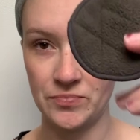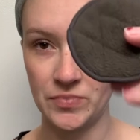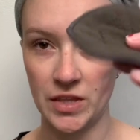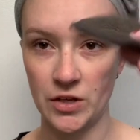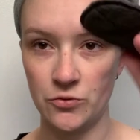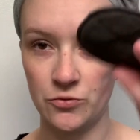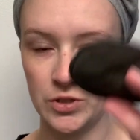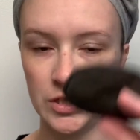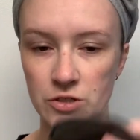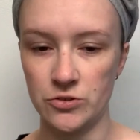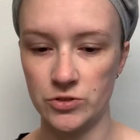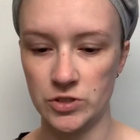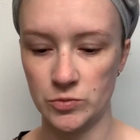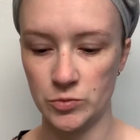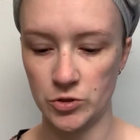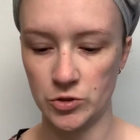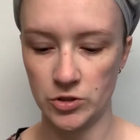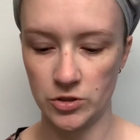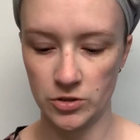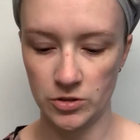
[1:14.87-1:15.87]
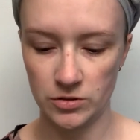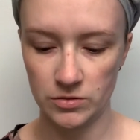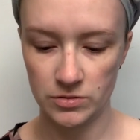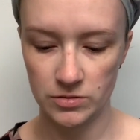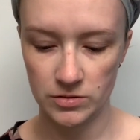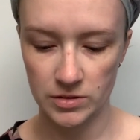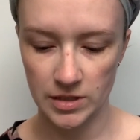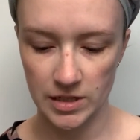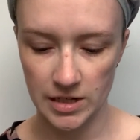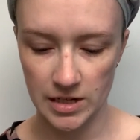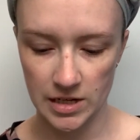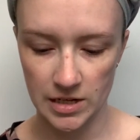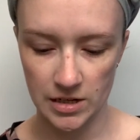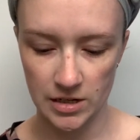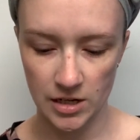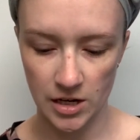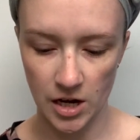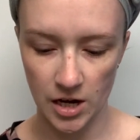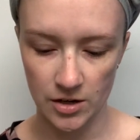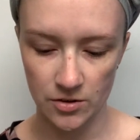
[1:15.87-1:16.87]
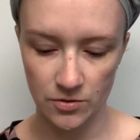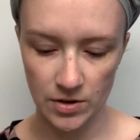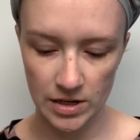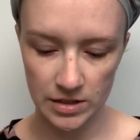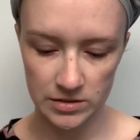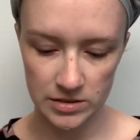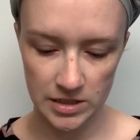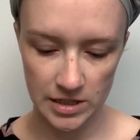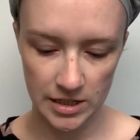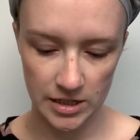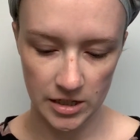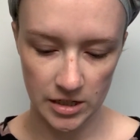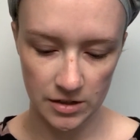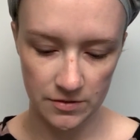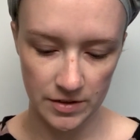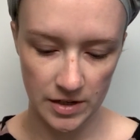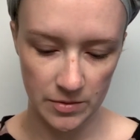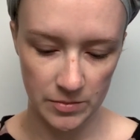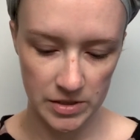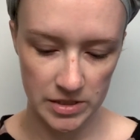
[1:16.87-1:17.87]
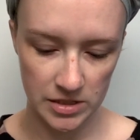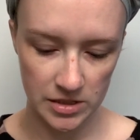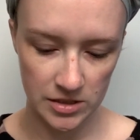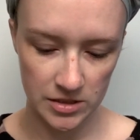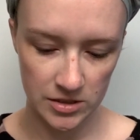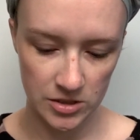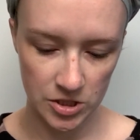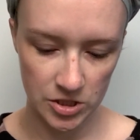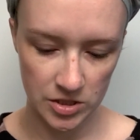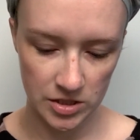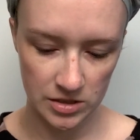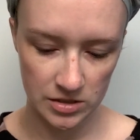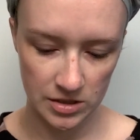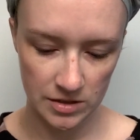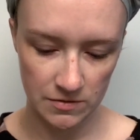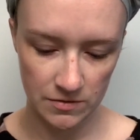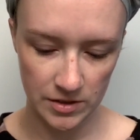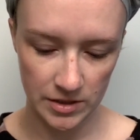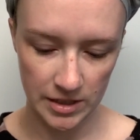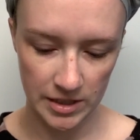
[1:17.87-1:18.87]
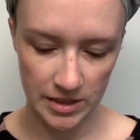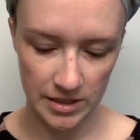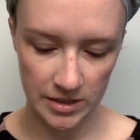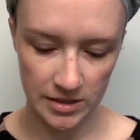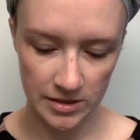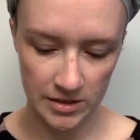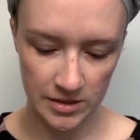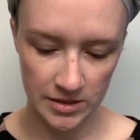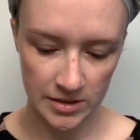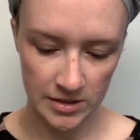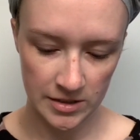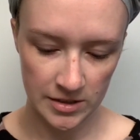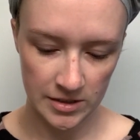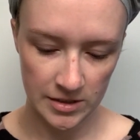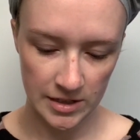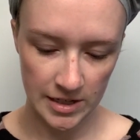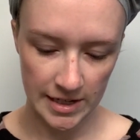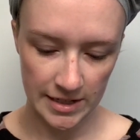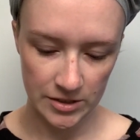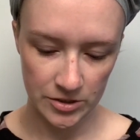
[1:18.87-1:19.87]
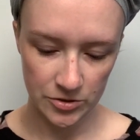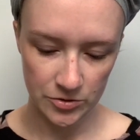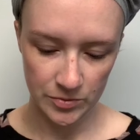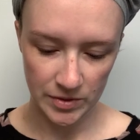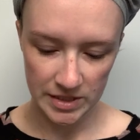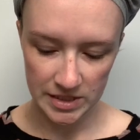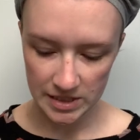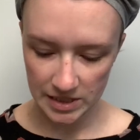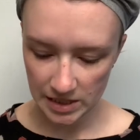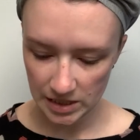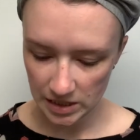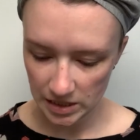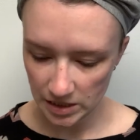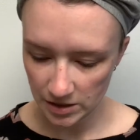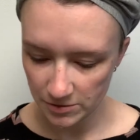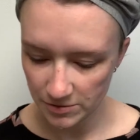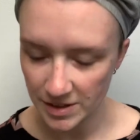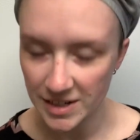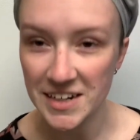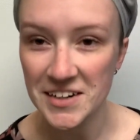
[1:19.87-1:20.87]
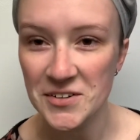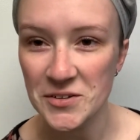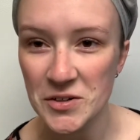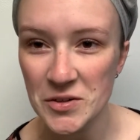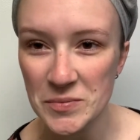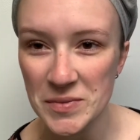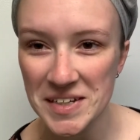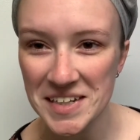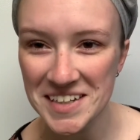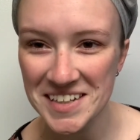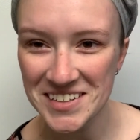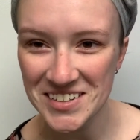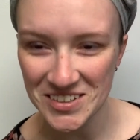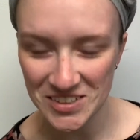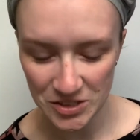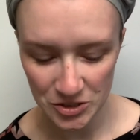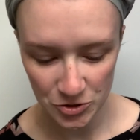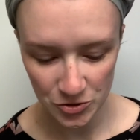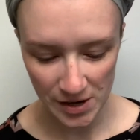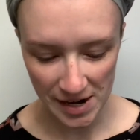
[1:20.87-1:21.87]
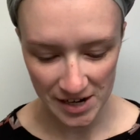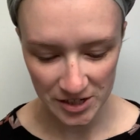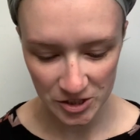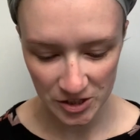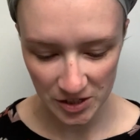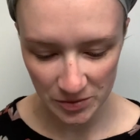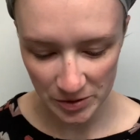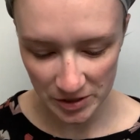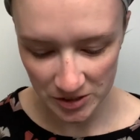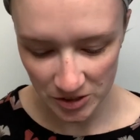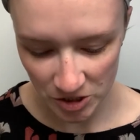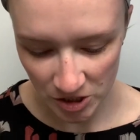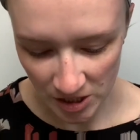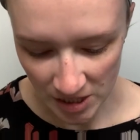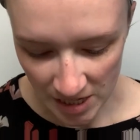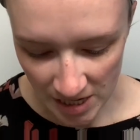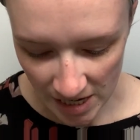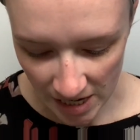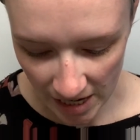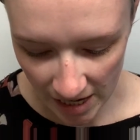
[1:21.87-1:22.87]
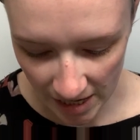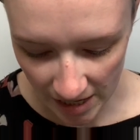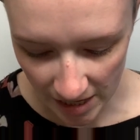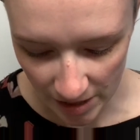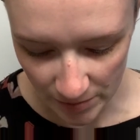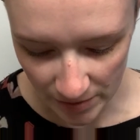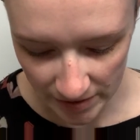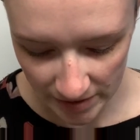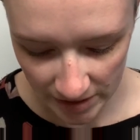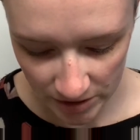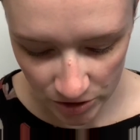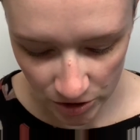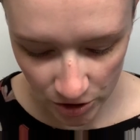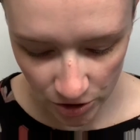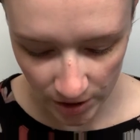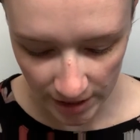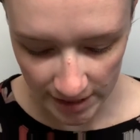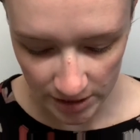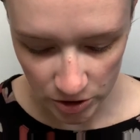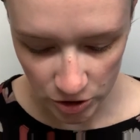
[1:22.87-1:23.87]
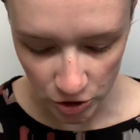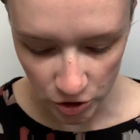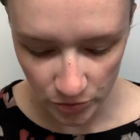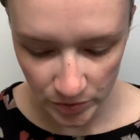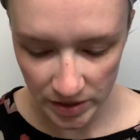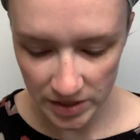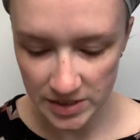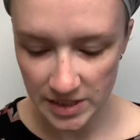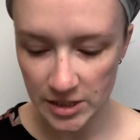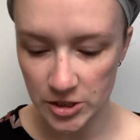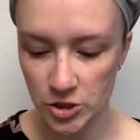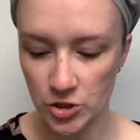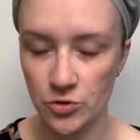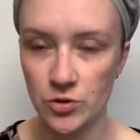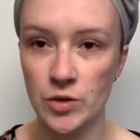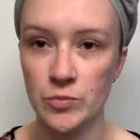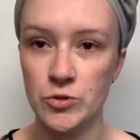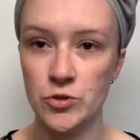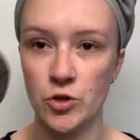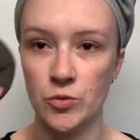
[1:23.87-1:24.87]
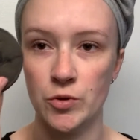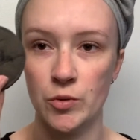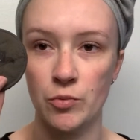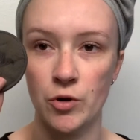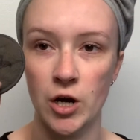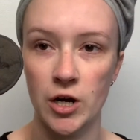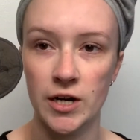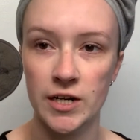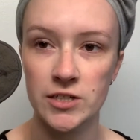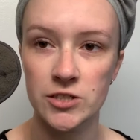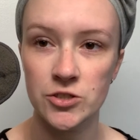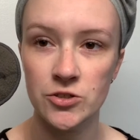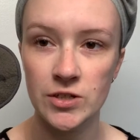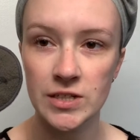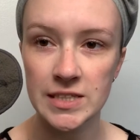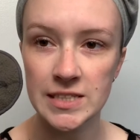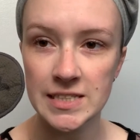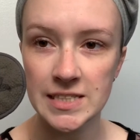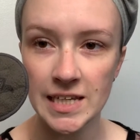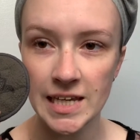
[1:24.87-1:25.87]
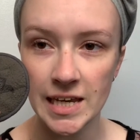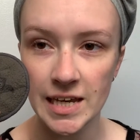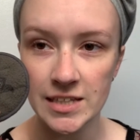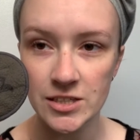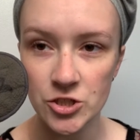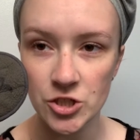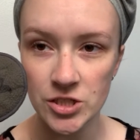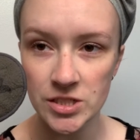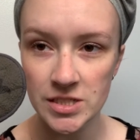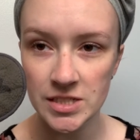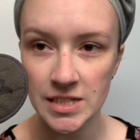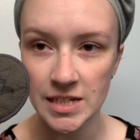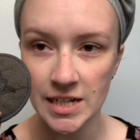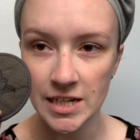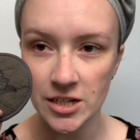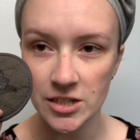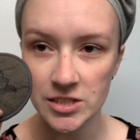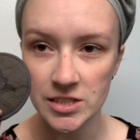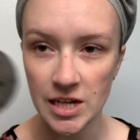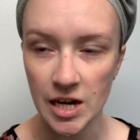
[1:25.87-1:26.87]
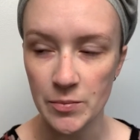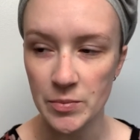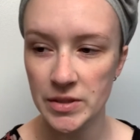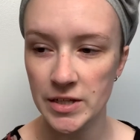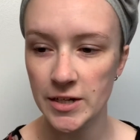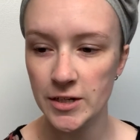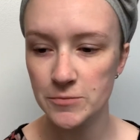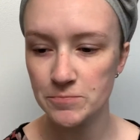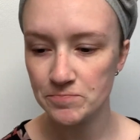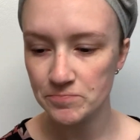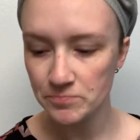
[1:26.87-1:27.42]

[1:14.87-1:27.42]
reusable cotton rounds that I got off Amazon, just because I feel like I do my skin enough that I don't want to be trashing a bunch. And these are great too because they don't absorb your product. So you can see it's just sitting on top there.